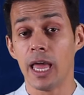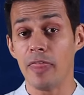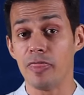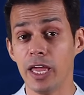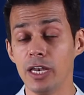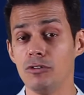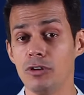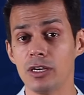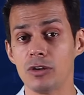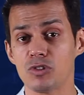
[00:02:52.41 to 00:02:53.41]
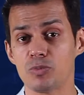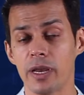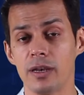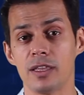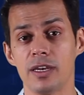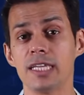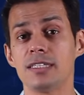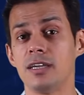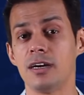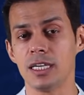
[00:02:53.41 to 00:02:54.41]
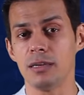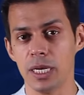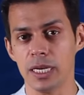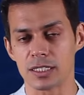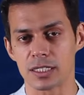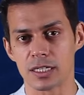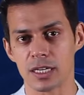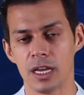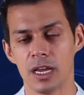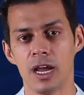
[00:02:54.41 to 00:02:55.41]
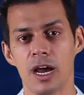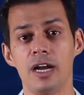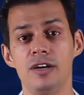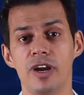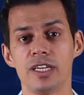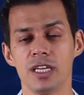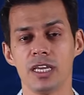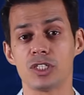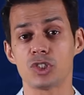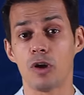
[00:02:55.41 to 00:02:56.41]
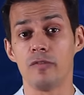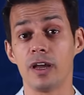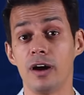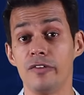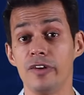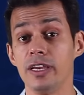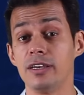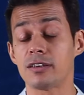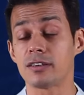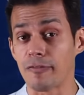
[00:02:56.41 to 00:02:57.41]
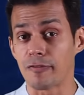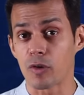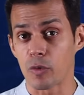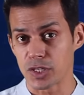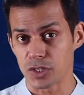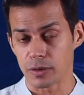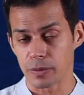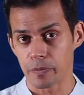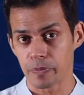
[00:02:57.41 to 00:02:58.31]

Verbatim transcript: and then you need to spend the next 30 minutes addressing and solving a really tough question.